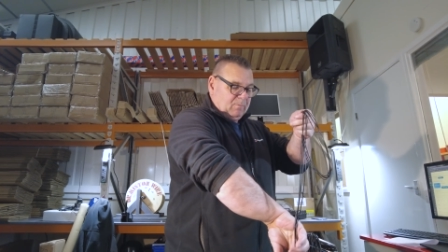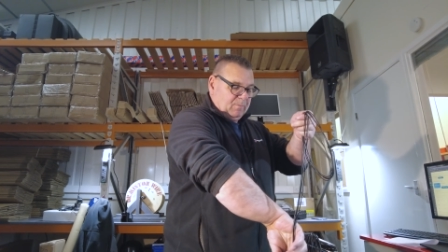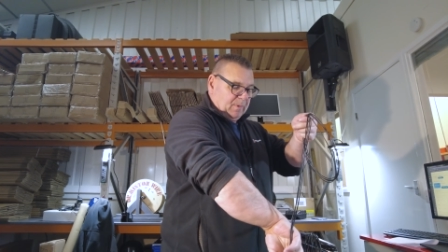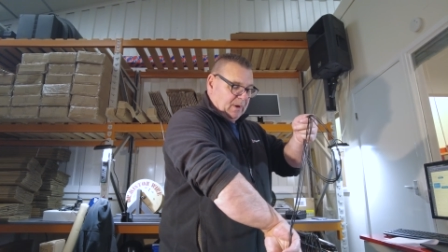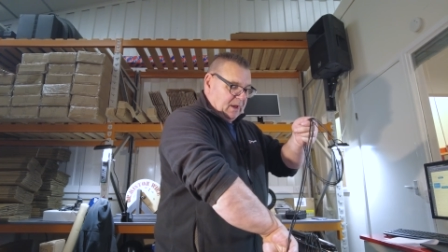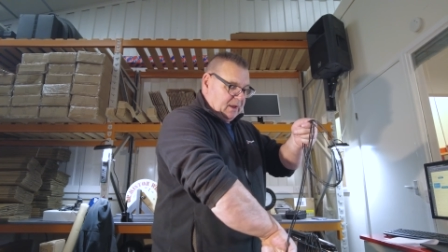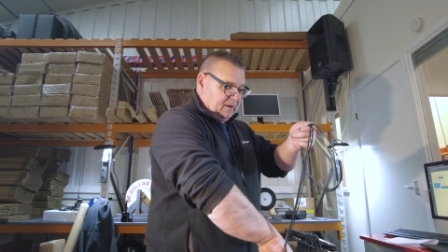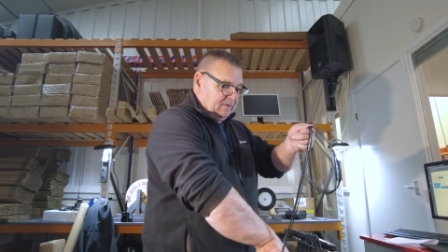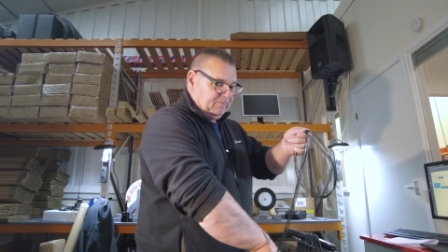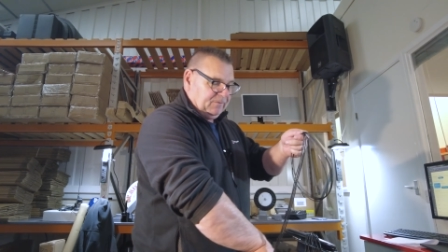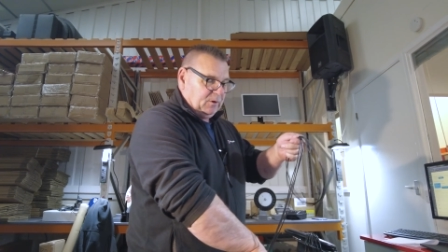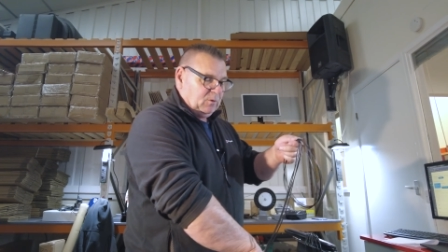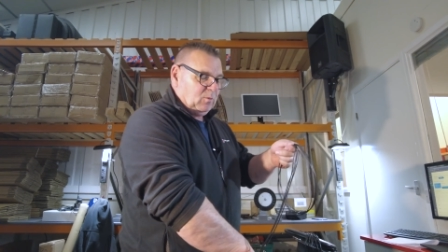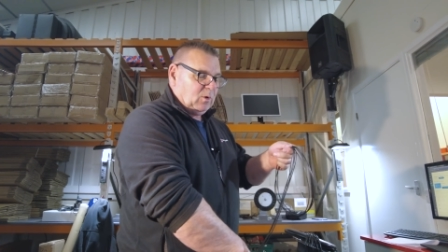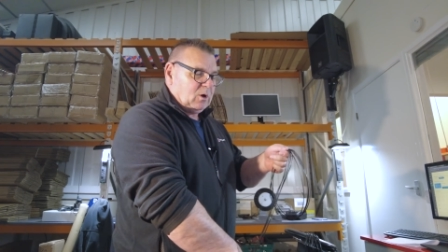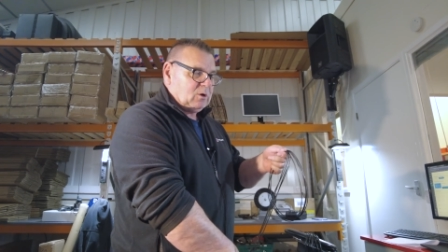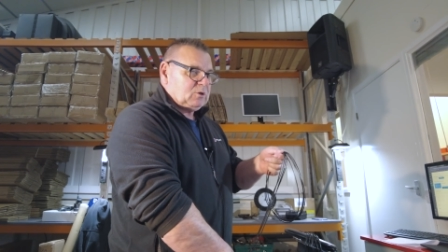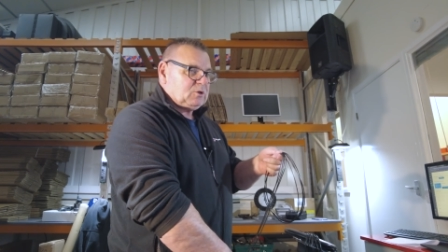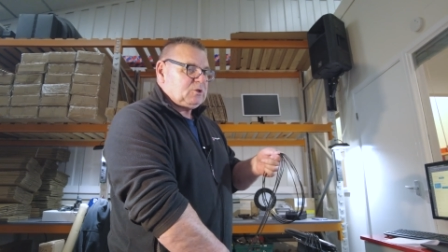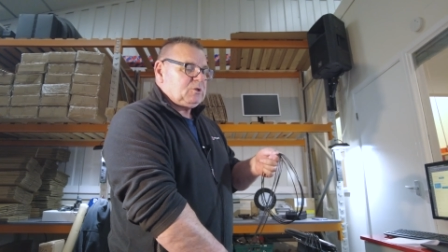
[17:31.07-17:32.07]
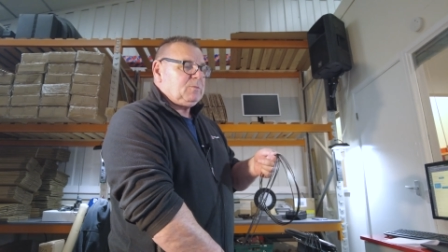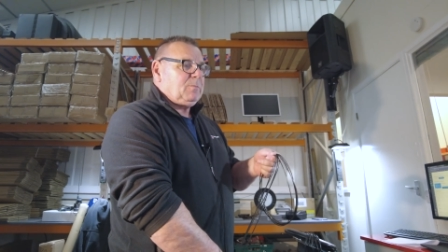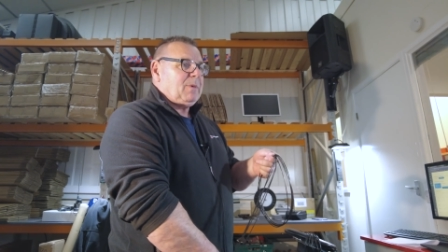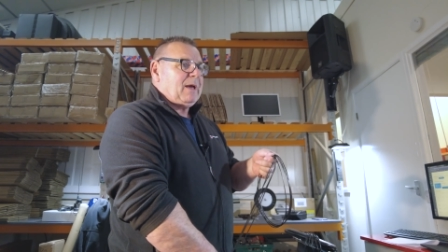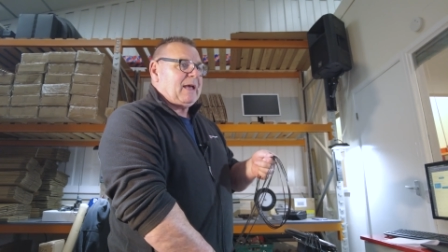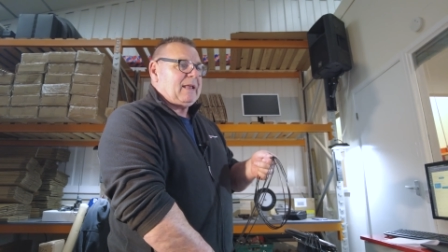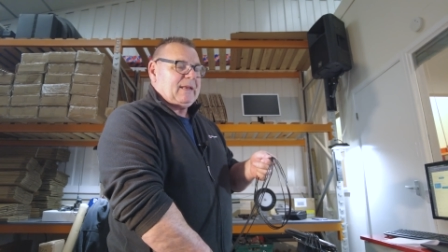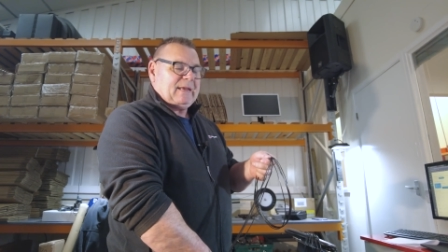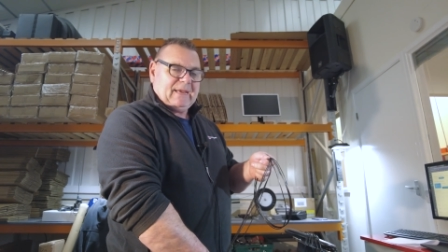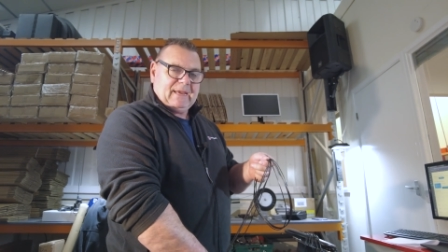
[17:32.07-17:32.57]
But if you watch
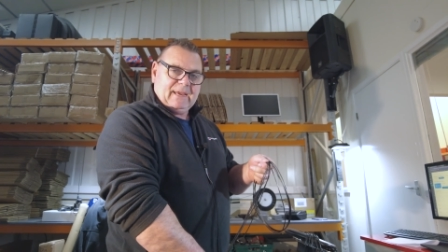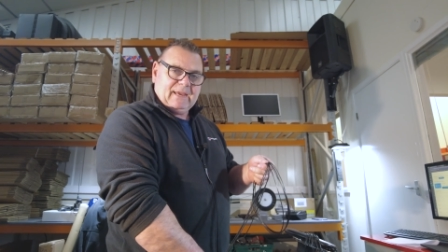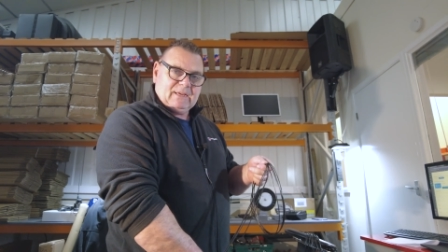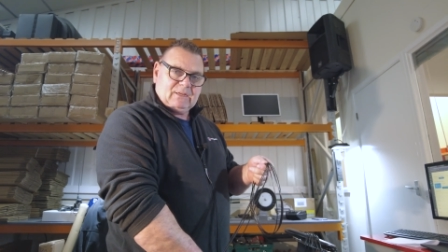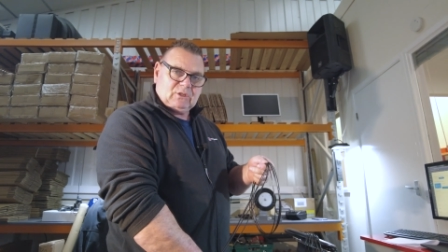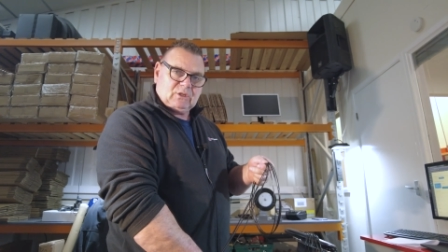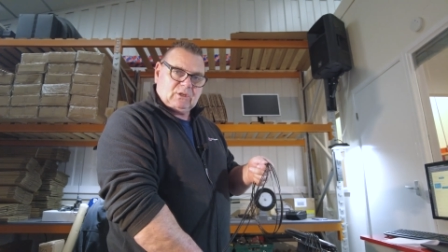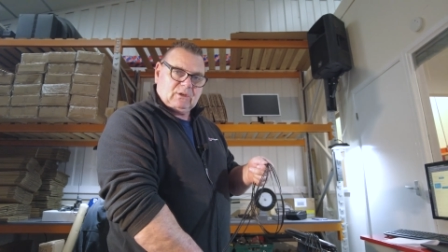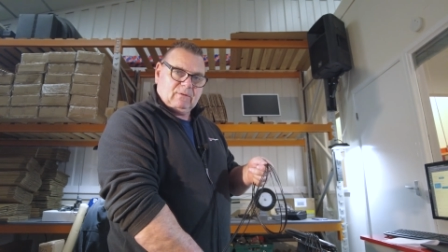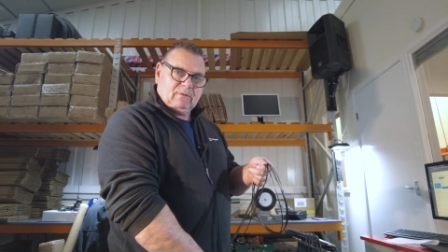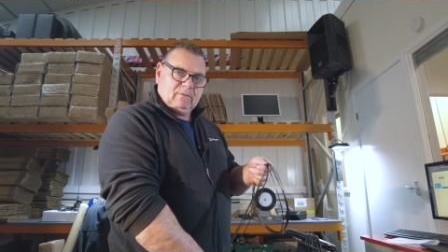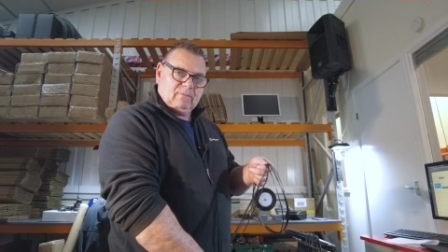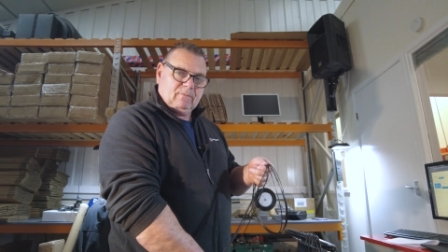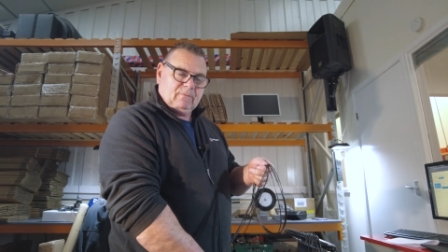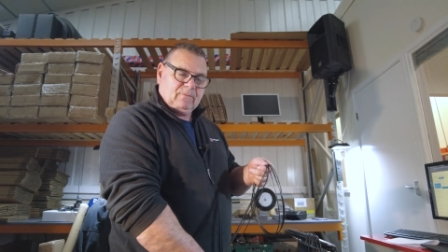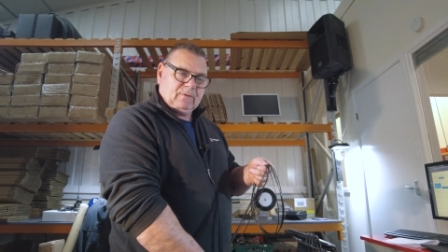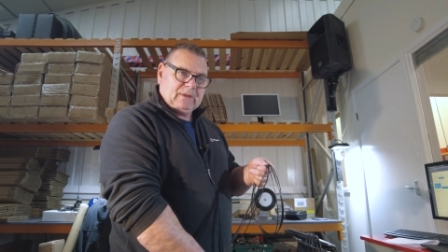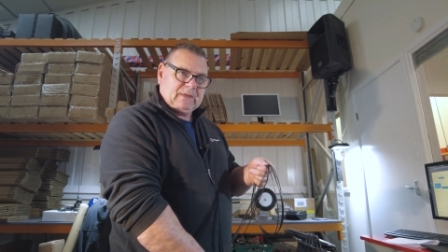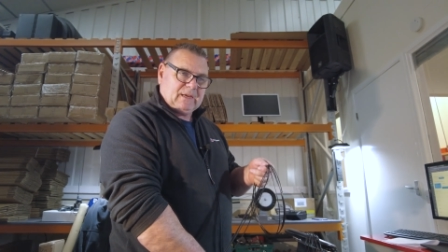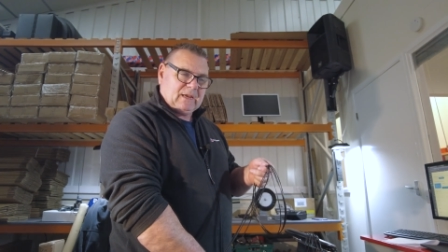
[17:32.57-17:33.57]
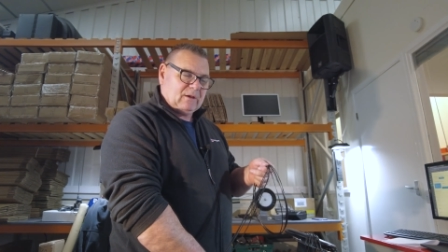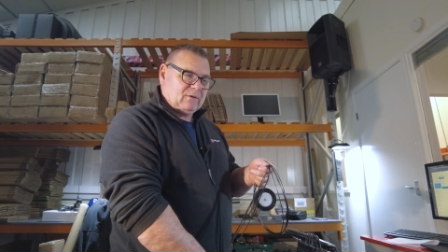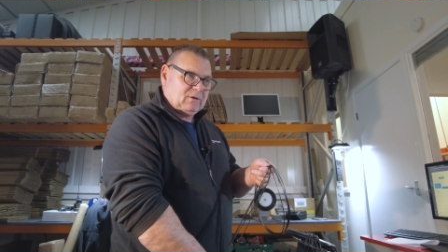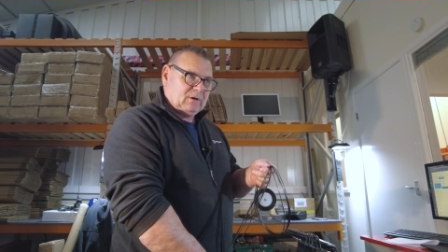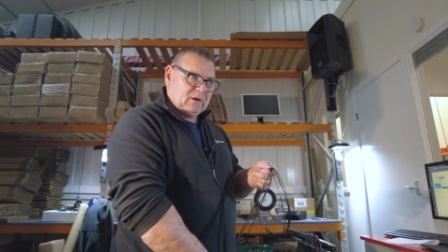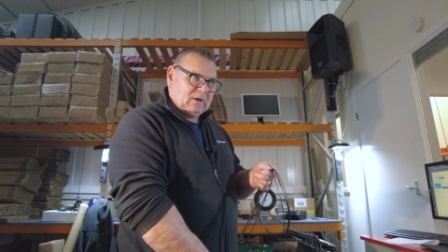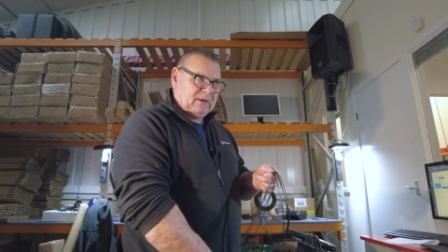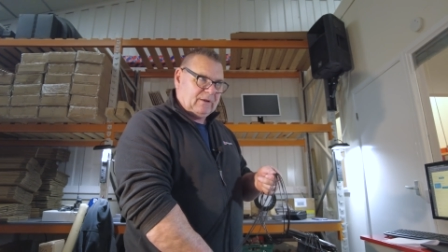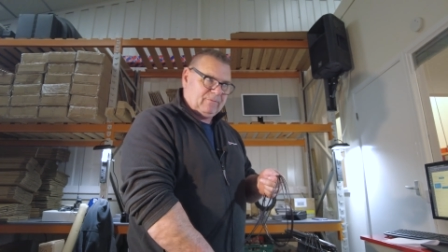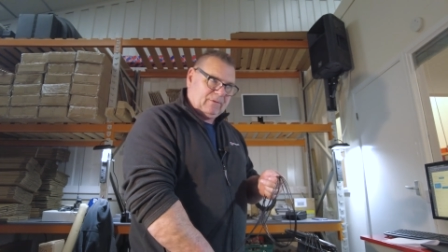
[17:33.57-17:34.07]
Matt Hare's video,
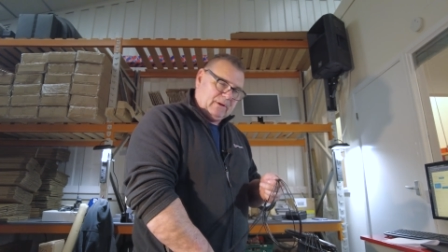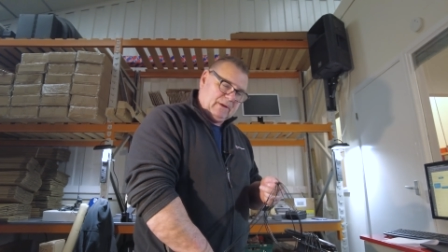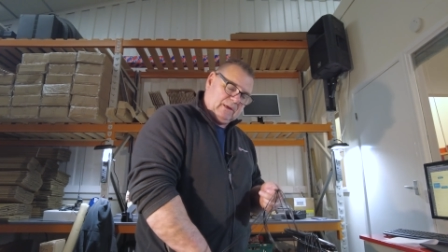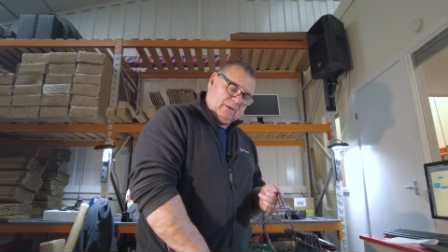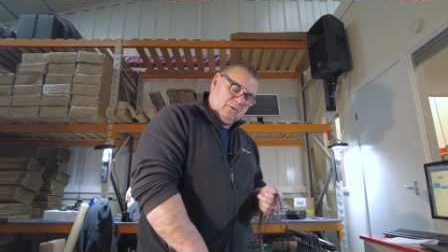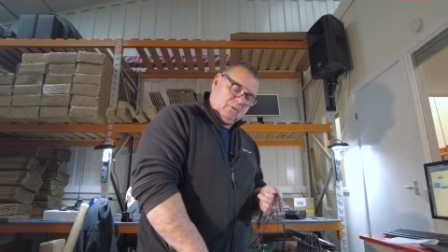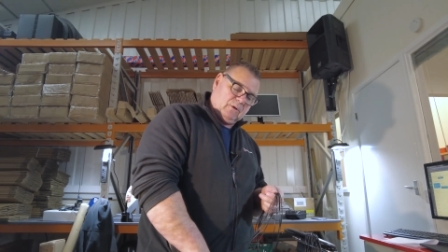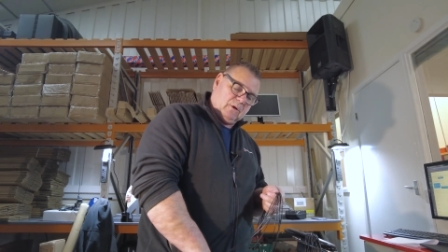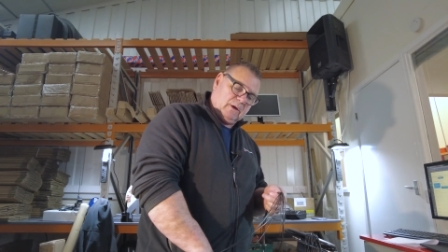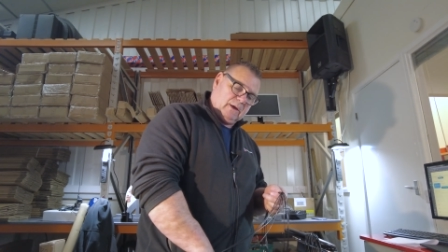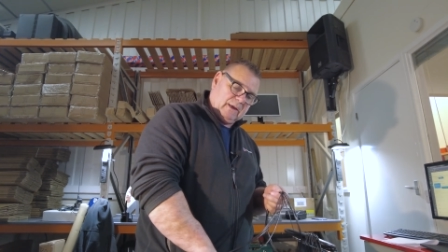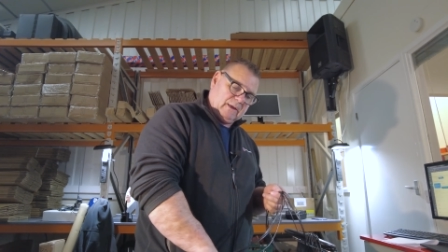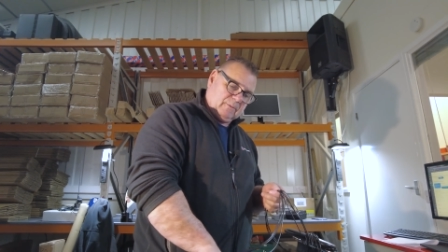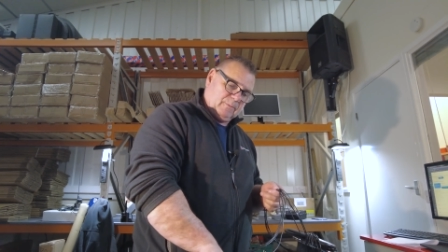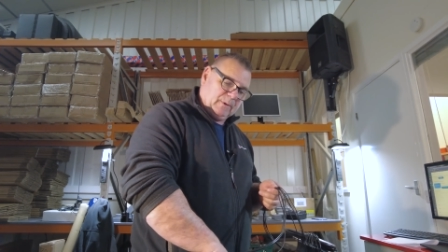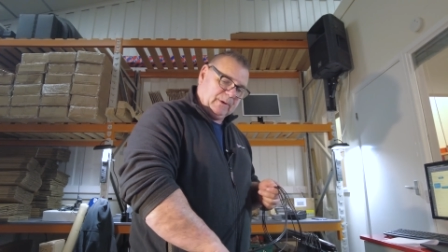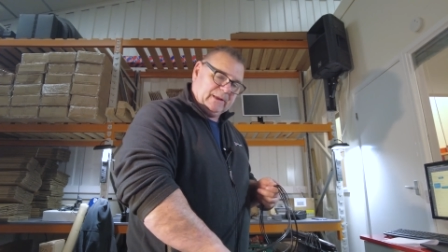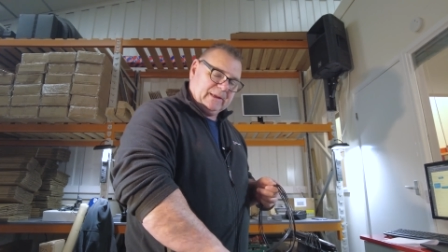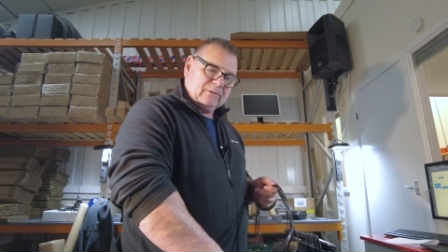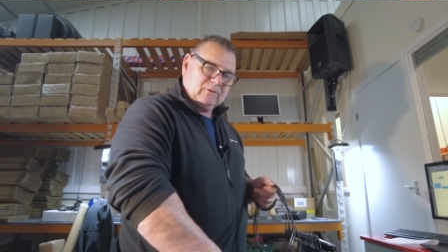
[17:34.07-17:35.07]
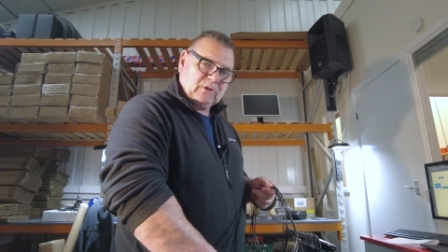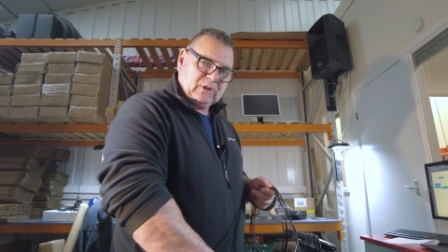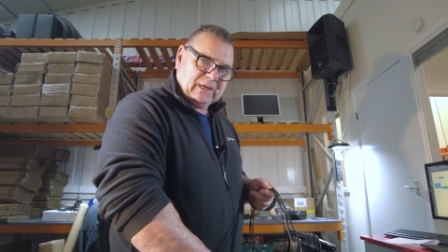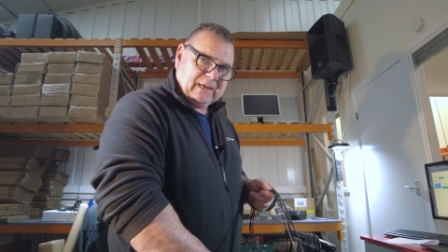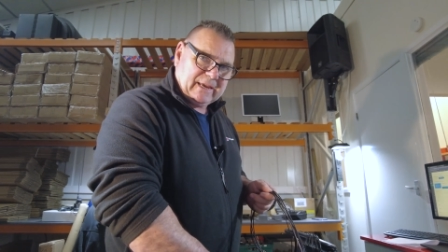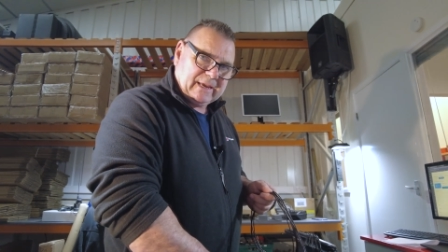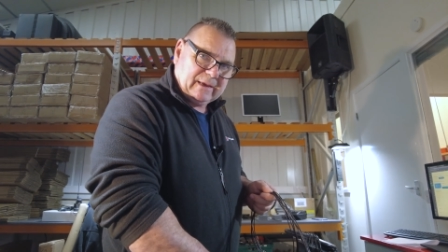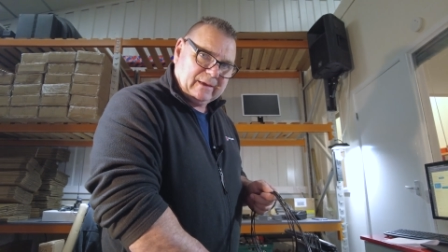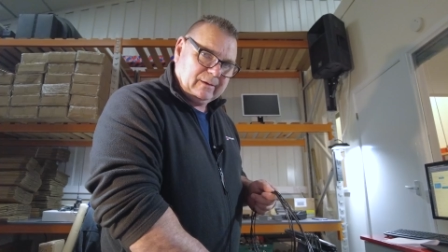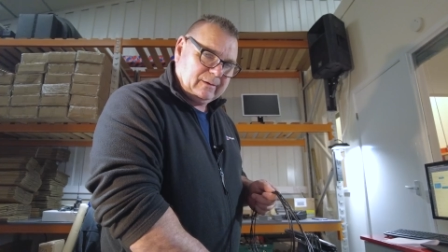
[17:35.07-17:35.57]
and I never know quite how to pronounce
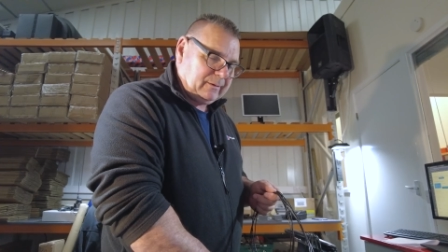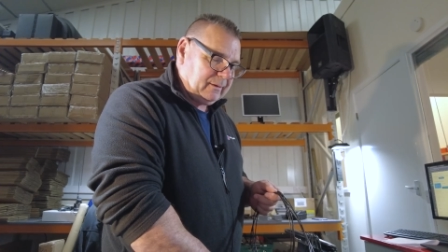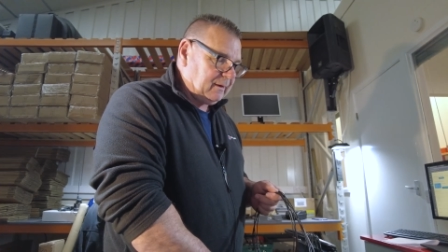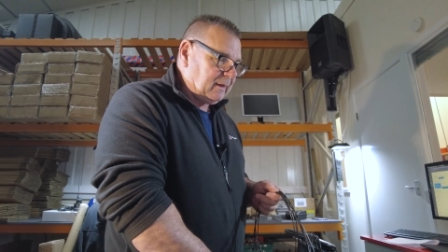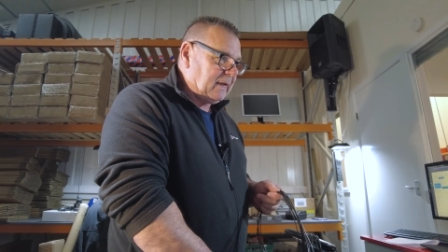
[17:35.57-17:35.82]
here,